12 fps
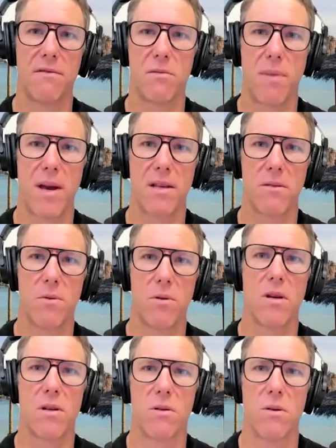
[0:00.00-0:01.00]
space where you
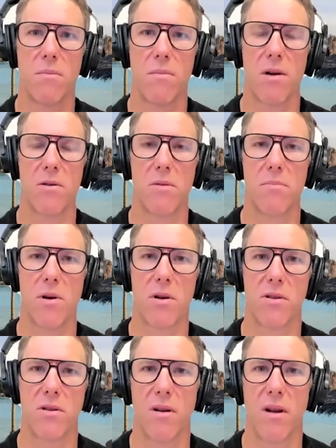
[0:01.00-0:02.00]
can talk about your
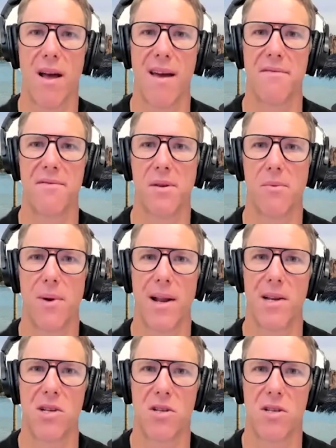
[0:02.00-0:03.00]
personal lives and
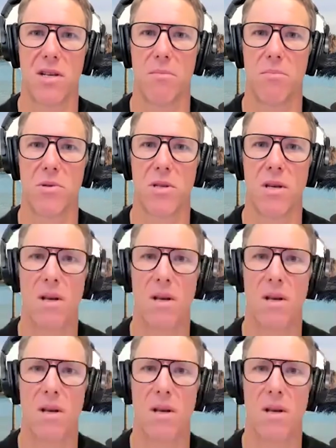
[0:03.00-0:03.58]
relationships.